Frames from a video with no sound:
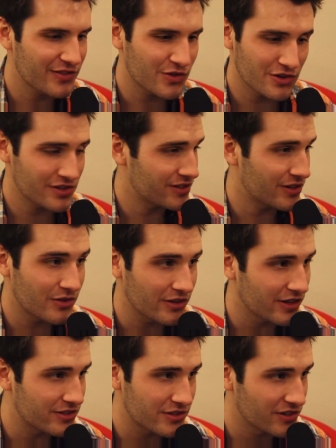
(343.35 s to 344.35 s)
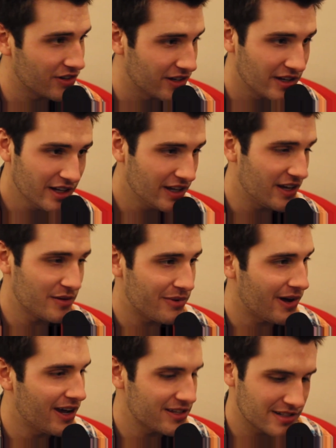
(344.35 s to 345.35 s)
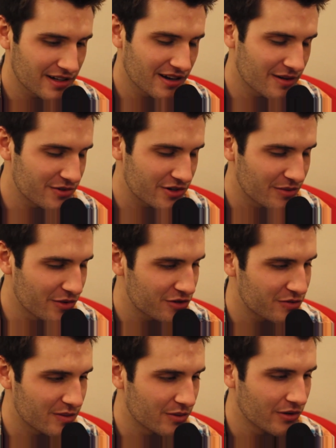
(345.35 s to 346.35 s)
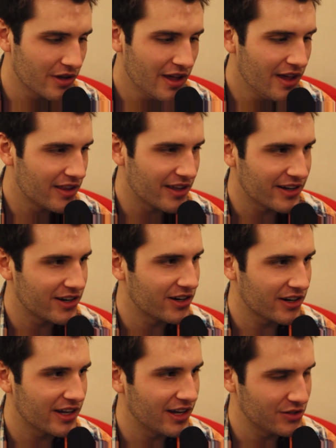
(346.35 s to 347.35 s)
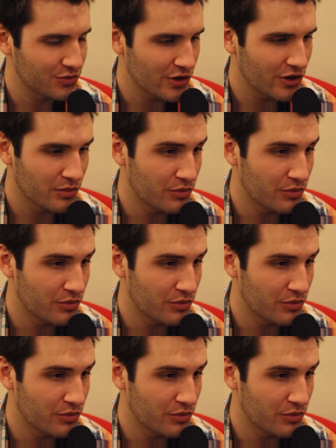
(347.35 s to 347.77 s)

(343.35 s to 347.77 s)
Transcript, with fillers: of course, can relate to and and pass, and I'm sure most people that hear it can as well.